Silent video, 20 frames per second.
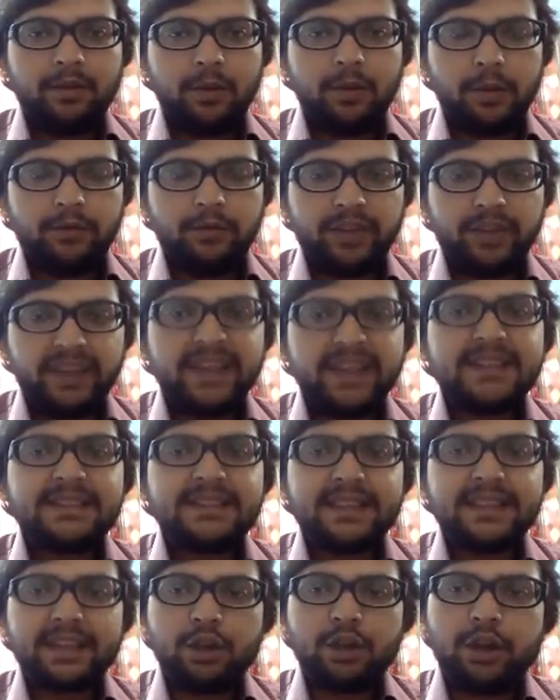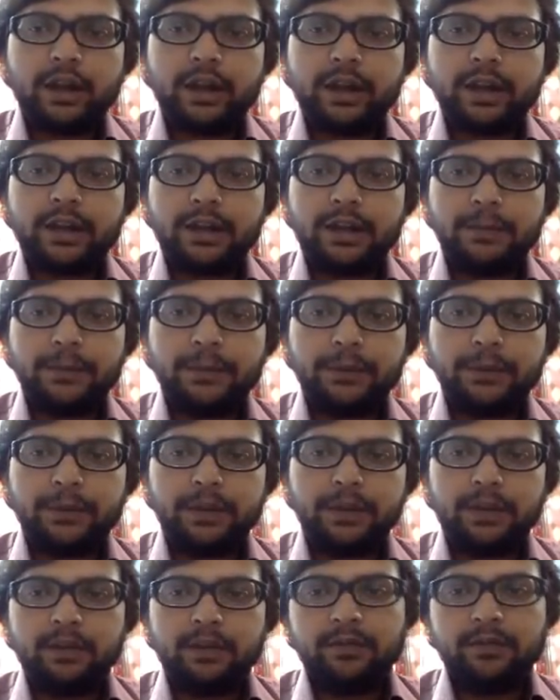We can secure our
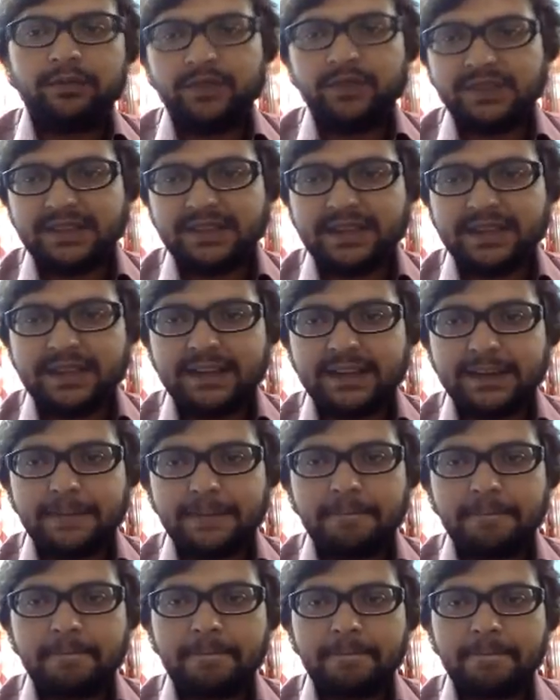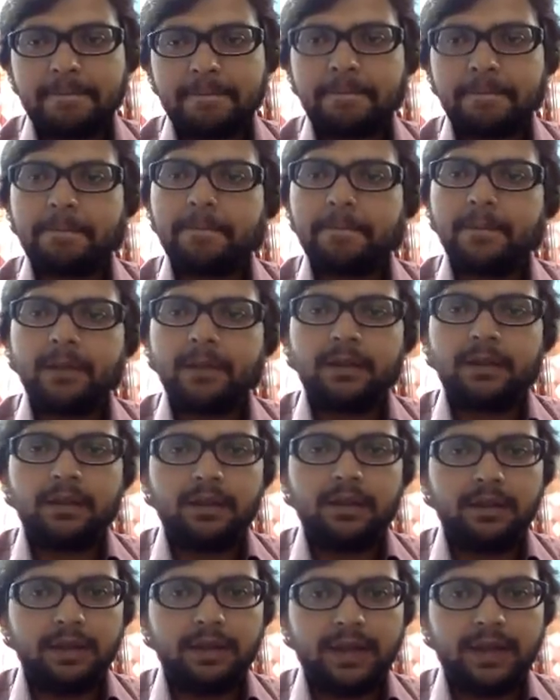computer physically
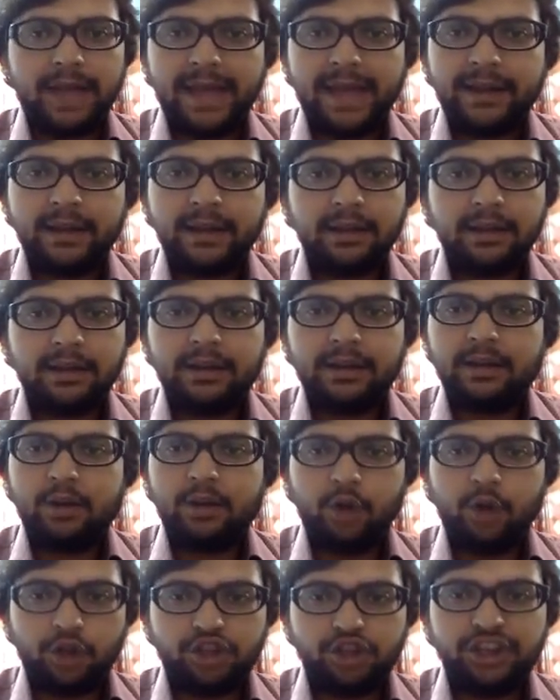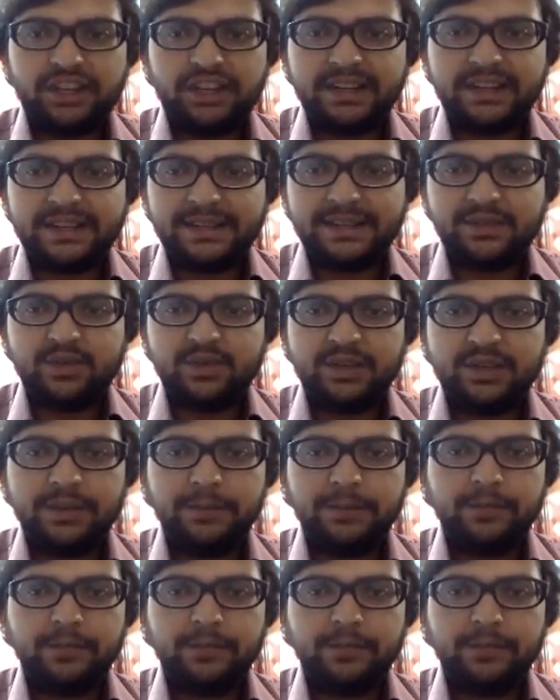and logically as well.